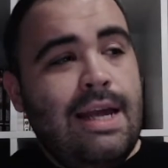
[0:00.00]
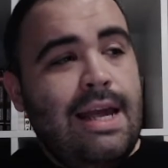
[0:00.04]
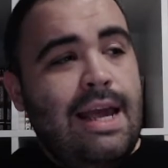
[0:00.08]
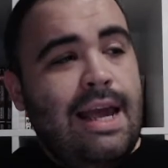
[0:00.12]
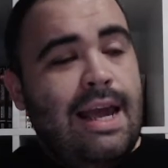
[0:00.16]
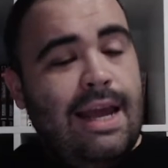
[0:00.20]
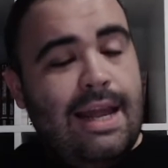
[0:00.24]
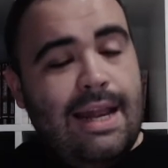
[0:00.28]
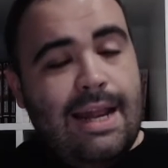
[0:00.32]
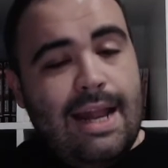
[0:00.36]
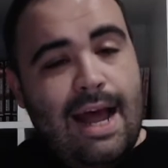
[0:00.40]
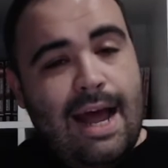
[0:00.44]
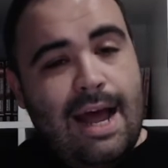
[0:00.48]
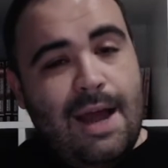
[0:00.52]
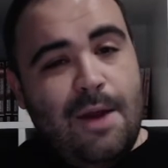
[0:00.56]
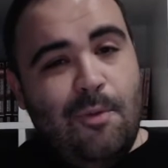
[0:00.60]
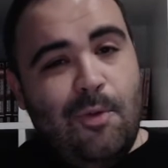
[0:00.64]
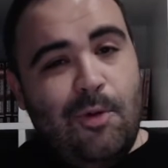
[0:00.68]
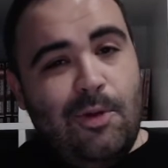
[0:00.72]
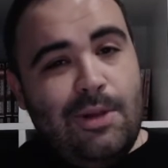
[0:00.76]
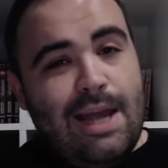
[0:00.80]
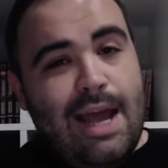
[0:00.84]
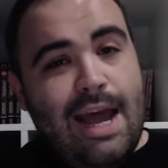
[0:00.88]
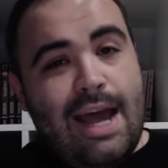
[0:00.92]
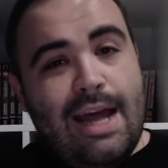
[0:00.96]
and I
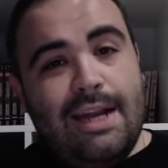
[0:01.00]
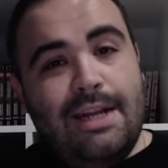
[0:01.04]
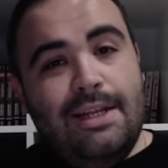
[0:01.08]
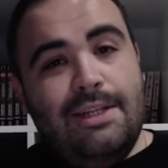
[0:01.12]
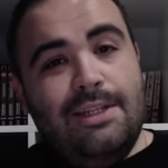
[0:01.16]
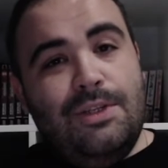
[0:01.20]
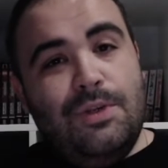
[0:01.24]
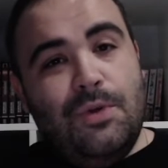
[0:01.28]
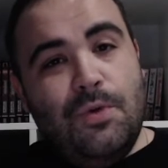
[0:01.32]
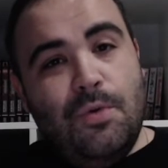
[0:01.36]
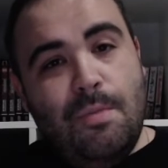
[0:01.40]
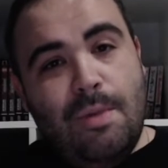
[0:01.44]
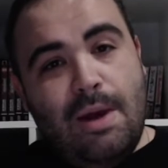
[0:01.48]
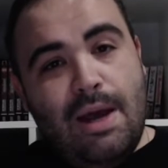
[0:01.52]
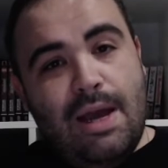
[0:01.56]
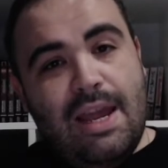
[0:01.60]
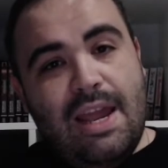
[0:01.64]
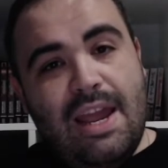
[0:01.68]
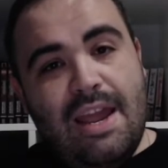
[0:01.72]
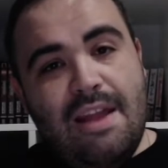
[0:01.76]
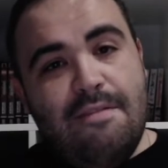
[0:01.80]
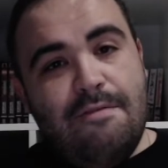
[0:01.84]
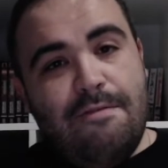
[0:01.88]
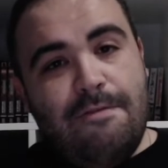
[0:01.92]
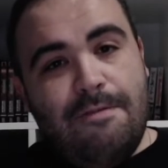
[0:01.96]
will add it to my
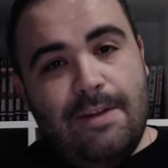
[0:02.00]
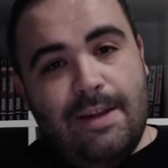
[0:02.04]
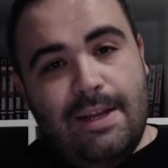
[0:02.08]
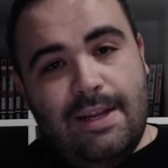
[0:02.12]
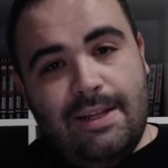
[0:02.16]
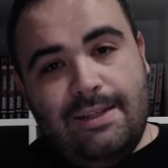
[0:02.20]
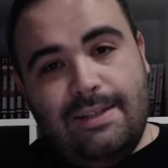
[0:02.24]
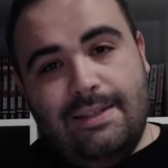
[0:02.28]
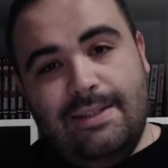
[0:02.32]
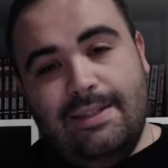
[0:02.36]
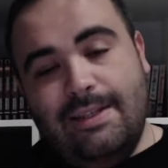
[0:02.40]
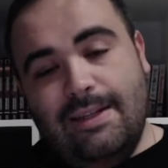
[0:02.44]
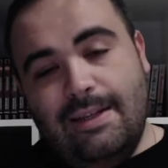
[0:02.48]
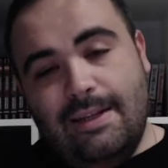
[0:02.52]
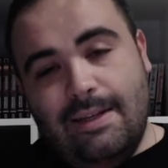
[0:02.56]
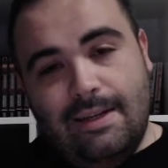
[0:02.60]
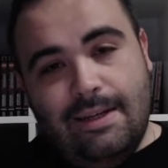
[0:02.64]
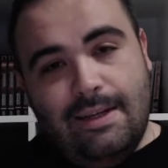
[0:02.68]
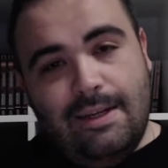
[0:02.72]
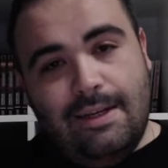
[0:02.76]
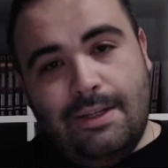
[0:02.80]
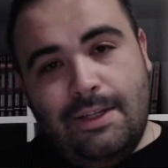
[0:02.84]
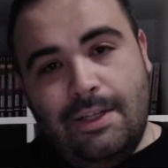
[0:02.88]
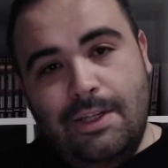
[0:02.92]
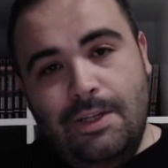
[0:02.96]
infinite
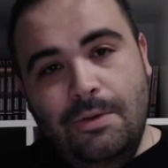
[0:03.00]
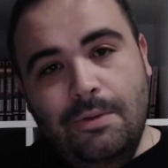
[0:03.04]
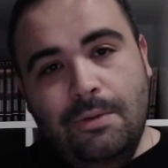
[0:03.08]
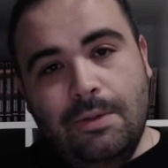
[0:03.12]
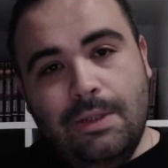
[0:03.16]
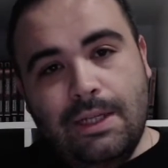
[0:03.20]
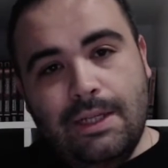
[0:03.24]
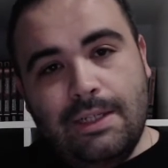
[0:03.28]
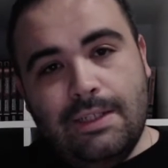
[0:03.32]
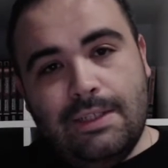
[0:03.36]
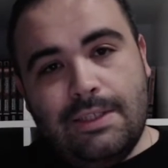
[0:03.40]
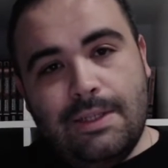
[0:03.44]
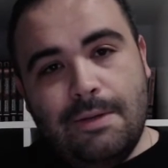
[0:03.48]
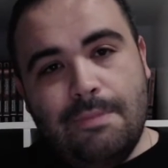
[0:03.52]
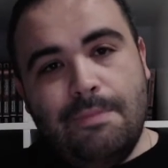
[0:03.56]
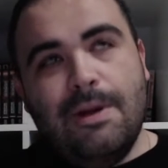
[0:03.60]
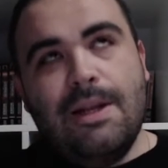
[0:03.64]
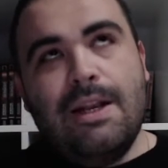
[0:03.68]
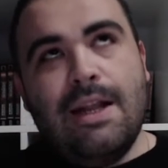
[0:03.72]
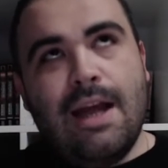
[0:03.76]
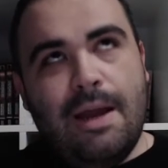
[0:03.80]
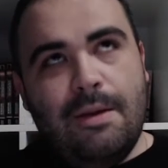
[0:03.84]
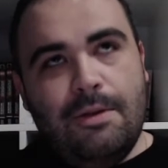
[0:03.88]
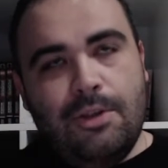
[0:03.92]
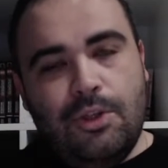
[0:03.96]
uh, queue list.
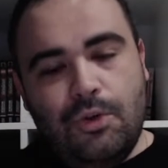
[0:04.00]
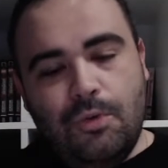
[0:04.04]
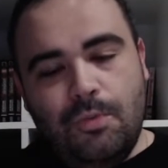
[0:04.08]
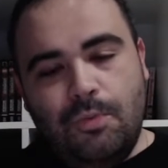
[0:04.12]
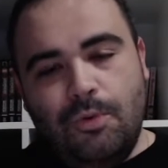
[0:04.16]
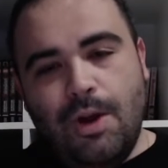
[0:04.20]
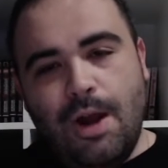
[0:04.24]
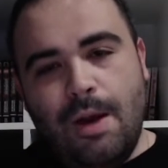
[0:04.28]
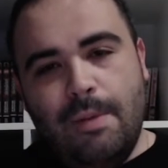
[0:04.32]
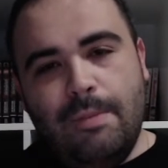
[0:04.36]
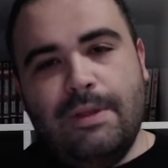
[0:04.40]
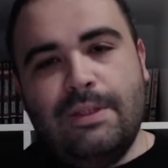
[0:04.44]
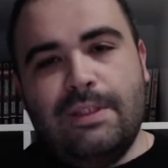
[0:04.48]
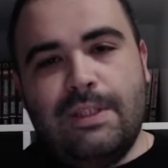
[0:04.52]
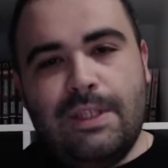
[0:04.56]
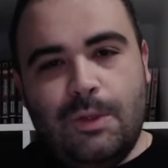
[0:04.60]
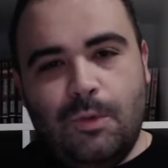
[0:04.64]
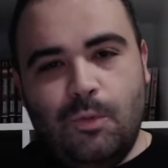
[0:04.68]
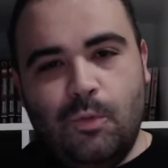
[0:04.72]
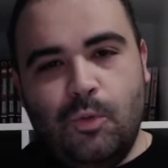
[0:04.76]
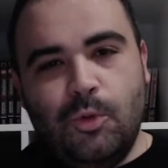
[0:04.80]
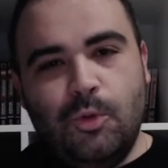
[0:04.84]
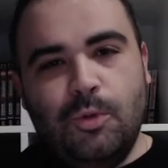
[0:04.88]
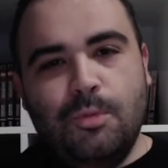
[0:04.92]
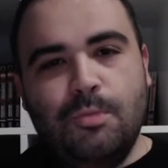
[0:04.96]
But I do promise it
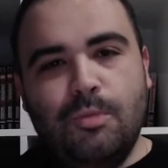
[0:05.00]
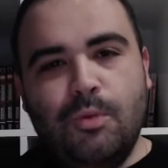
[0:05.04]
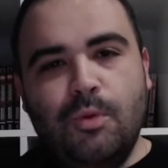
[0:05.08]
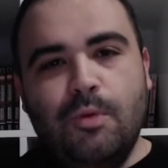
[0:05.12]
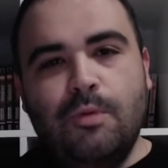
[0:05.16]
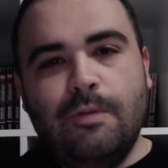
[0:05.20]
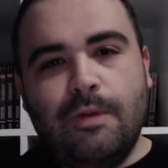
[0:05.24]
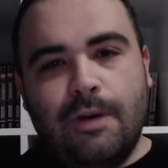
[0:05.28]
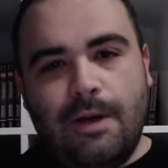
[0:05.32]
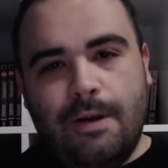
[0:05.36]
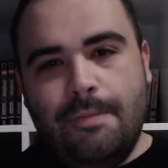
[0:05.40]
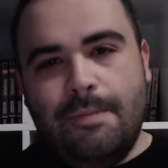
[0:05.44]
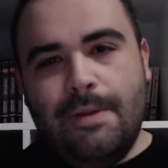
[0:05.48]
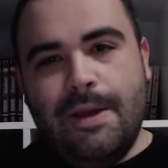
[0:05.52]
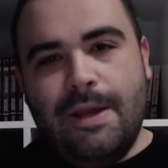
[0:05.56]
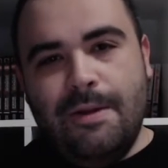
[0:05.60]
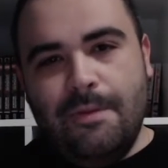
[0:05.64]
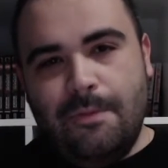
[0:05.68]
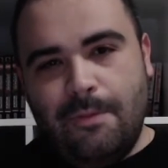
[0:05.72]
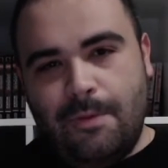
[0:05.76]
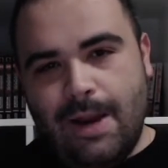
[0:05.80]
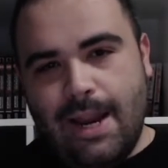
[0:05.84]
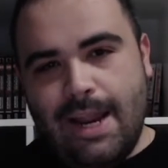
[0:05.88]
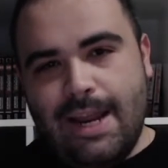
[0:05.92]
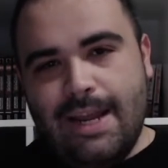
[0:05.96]
will move up
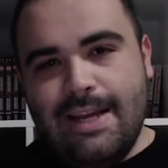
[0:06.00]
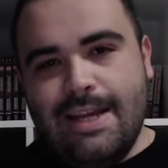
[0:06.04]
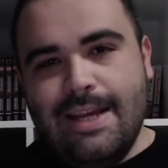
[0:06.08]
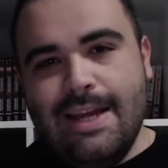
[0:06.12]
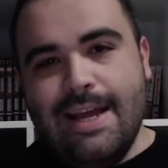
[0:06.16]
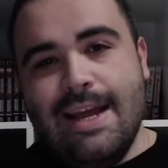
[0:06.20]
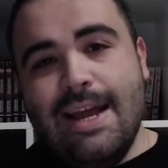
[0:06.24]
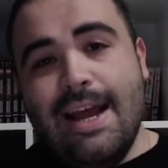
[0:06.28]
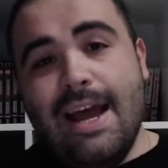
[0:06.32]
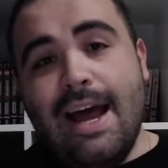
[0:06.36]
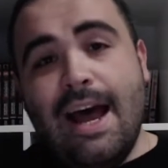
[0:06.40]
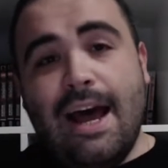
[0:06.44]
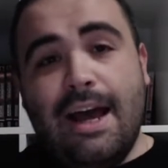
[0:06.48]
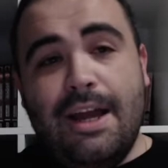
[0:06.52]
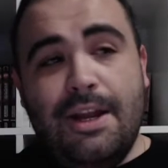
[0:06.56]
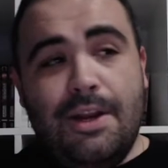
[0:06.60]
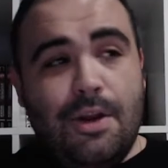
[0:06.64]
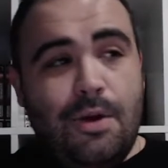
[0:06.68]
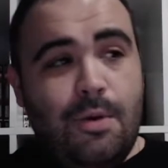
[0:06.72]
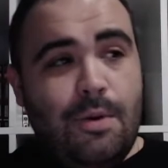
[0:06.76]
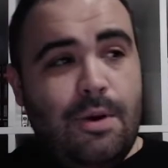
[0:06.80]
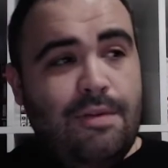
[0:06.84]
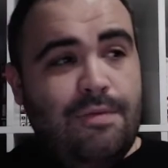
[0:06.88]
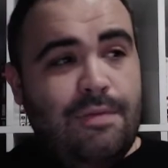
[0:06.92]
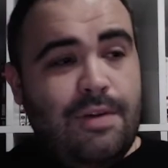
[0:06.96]
in rank. I
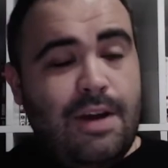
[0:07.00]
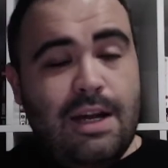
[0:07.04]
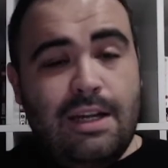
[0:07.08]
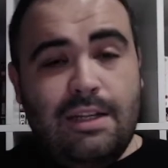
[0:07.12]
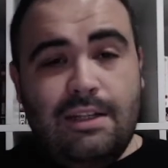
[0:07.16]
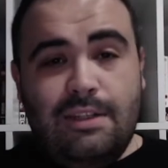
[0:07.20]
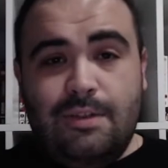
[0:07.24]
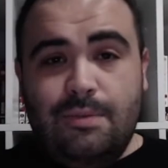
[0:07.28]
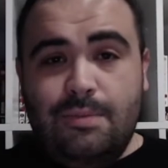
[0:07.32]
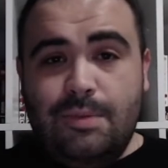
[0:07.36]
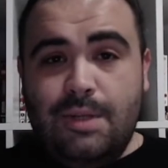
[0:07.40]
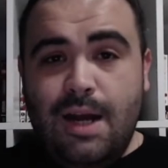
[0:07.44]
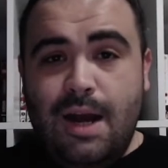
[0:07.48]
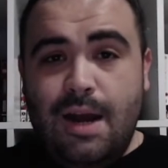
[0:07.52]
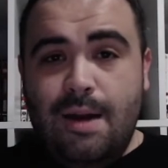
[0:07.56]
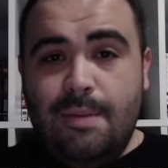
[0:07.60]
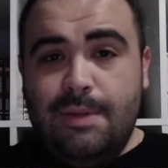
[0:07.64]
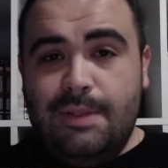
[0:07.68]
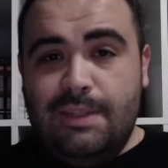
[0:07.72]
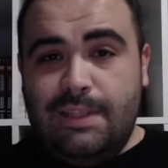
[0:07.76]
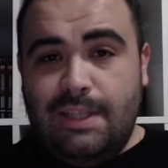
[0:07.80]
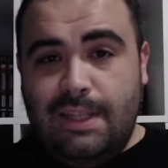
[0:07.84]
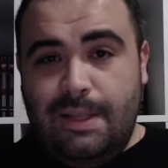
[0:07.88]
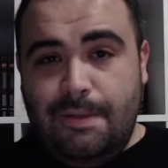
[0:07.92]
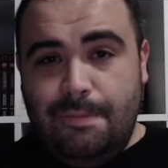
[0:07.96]
know I've gotten some
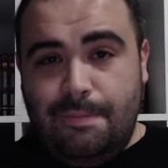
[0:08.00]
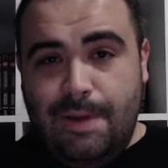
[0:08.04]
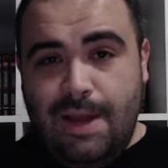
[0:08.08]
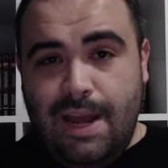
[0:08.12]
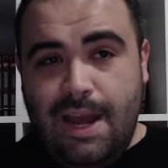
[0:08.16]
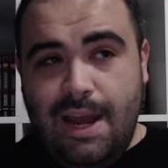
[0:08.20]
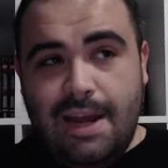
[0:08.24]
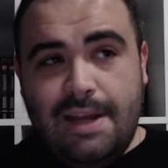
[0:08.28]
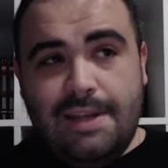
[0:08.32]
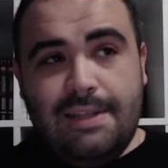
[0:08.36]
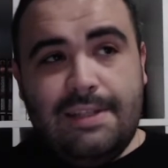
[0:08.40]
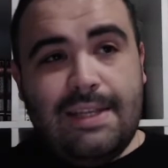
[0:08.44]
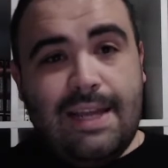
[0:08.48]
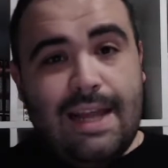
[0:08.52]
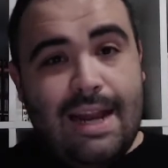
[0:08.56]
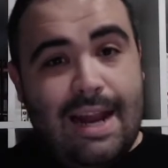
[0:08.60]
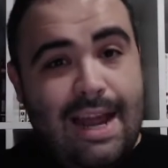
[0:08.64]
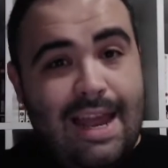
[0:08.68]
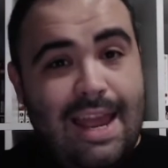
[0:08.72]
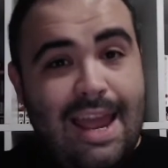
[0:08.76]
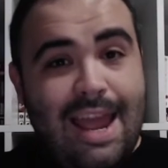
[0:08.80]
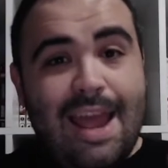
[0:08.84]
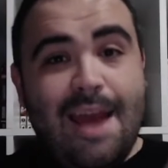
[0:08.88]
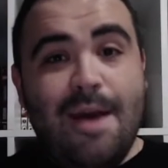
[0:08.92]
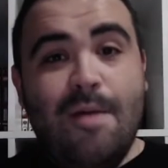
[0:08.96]
comments in the past, and
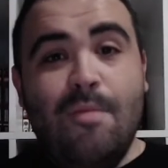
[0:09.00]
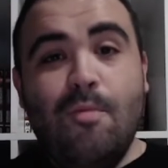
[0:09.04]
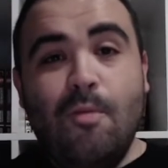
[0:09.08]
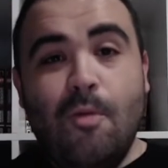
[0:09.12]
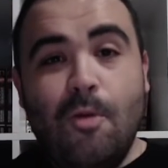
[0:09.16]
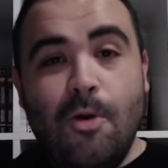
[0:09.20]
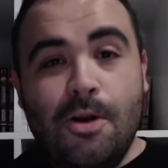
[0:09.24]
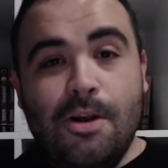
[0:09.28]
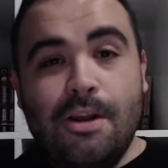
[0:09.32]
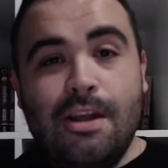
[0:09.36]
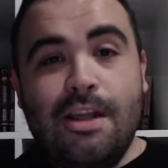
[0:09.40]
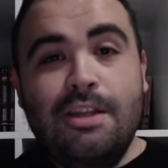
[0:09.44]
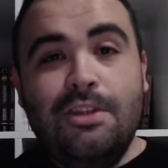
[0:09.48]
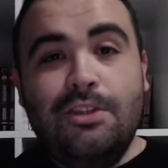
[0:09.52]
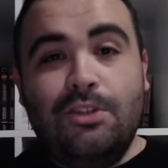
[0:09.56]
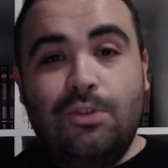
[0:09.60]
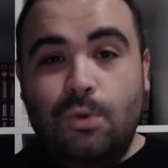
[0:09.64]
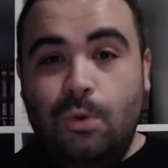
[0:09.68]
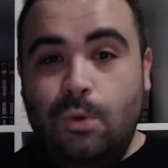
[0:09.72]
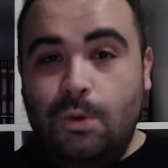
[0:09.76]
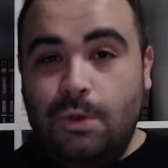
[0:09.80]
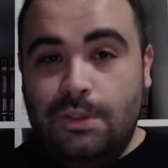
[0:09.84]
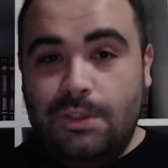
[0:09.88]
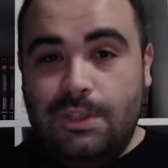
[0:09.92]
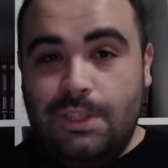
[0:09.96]
I am working
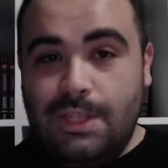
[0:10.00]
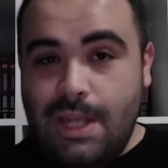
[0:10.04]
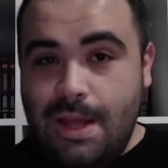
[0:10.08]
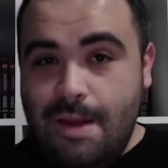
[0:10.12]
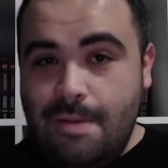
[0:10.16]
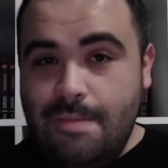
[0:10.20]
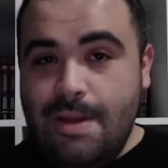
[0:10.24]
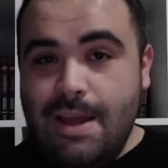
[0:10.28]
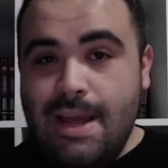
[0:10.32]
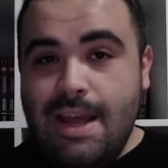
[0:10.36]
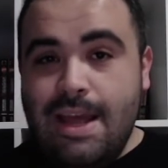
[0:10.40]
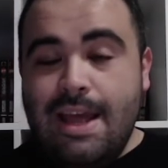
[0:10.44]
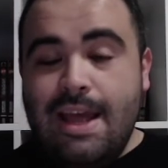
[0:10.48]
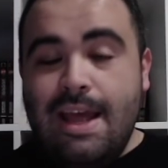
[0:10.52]
towards them.